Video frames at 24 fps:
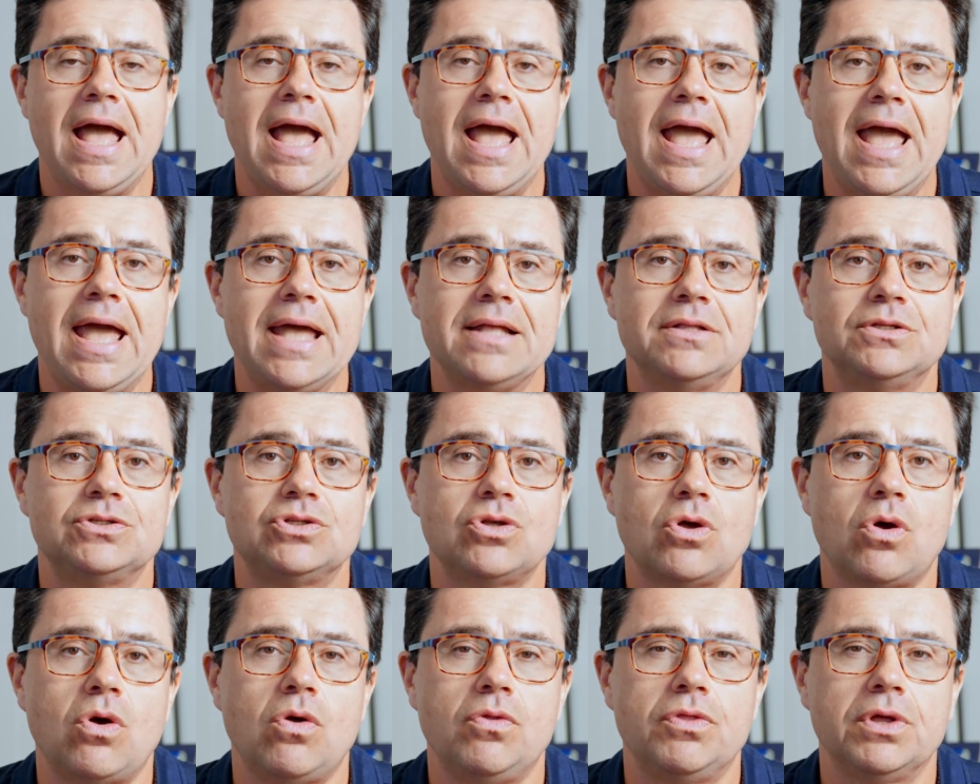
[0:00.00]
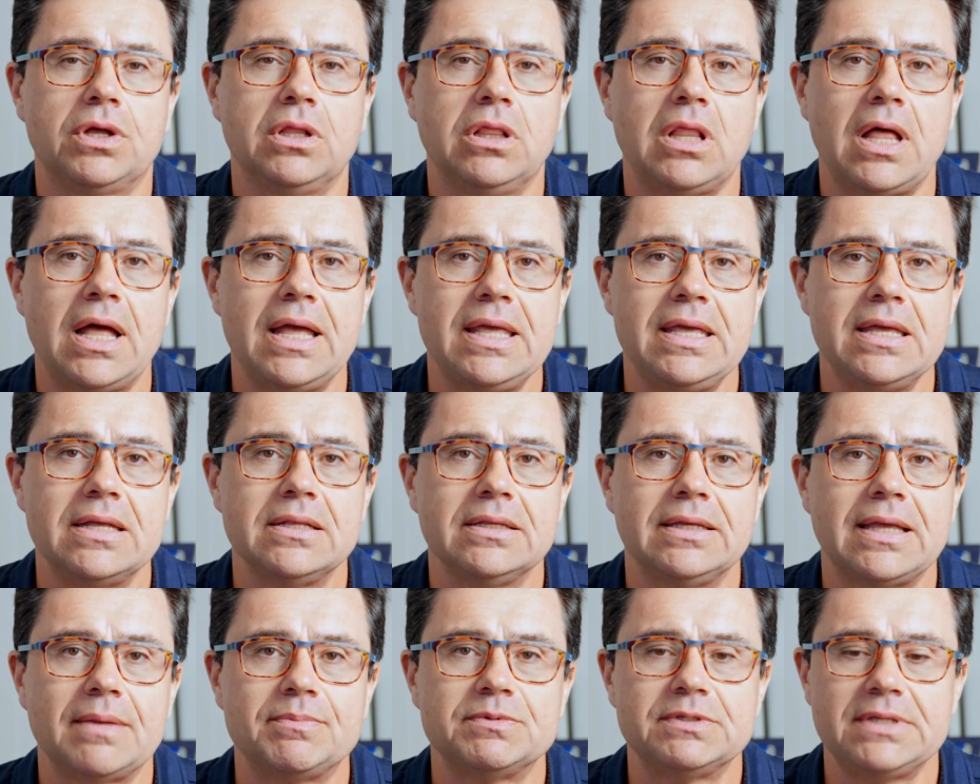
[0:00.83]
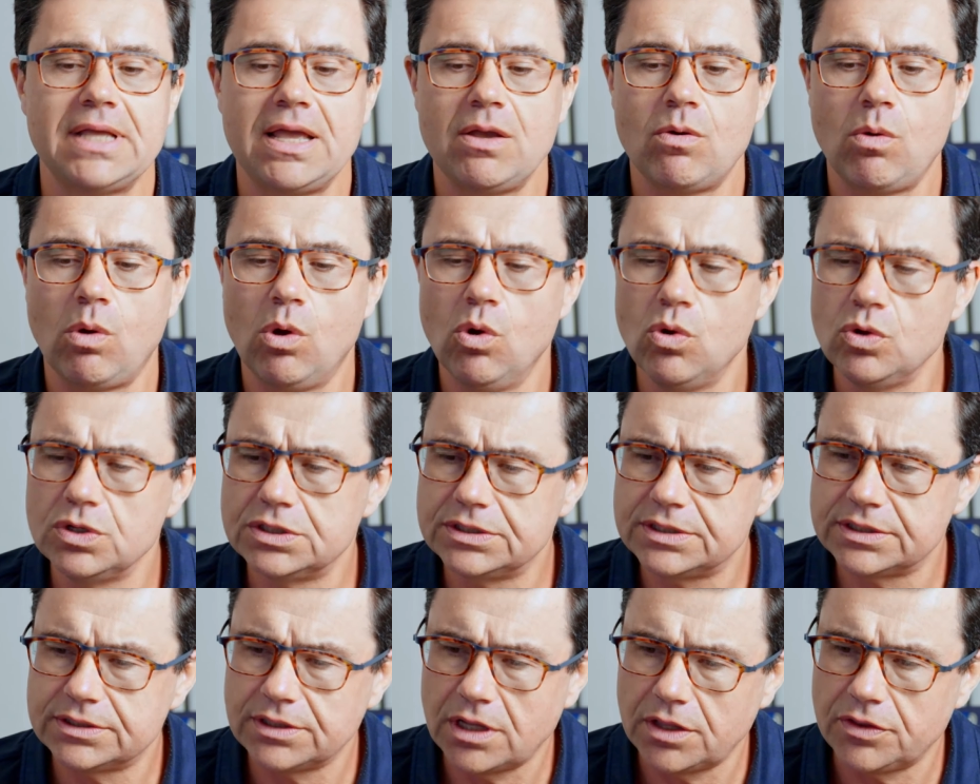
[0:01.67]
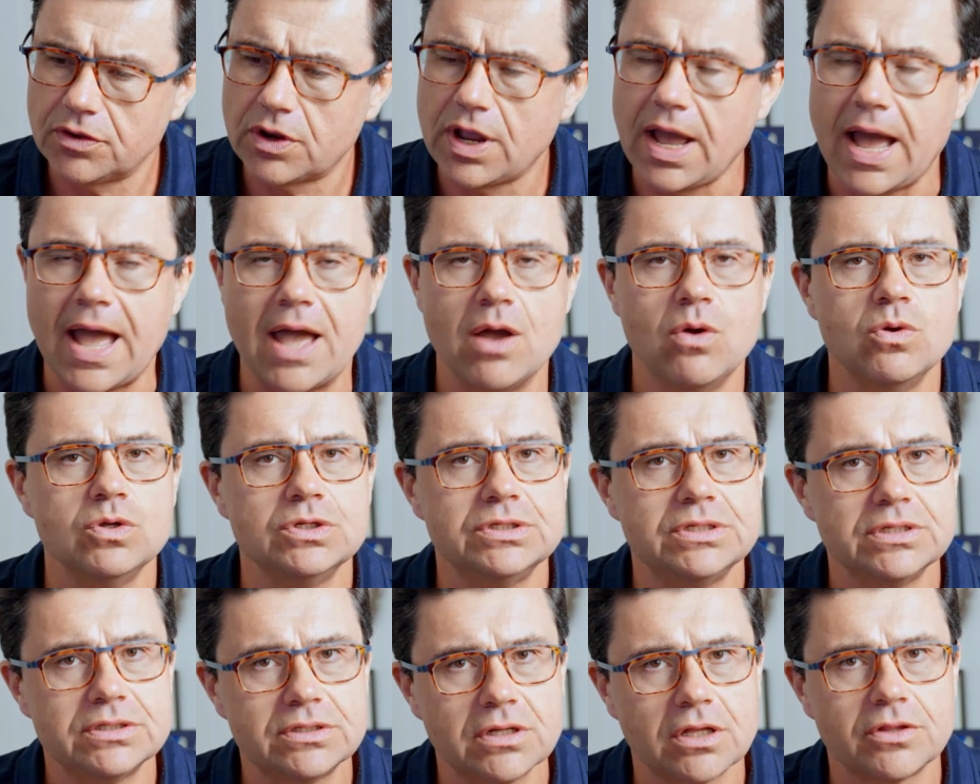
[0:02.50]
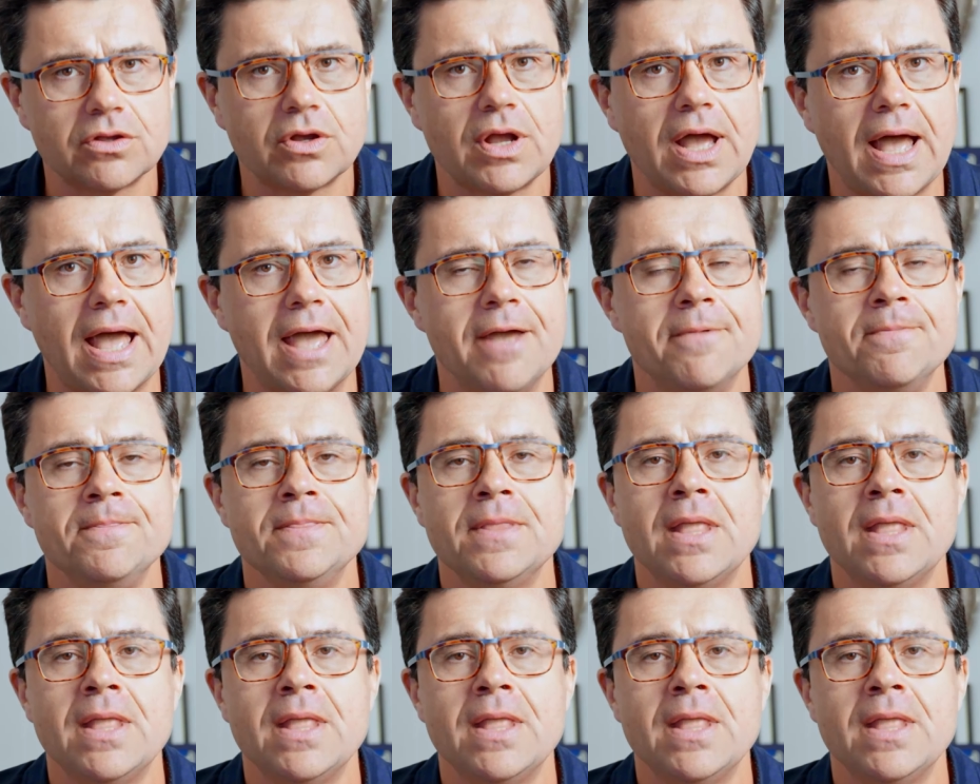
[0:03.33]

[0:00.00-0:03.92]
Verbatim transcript: And so the client kept saying, "Well, who's this other guy? Who's this other guy?"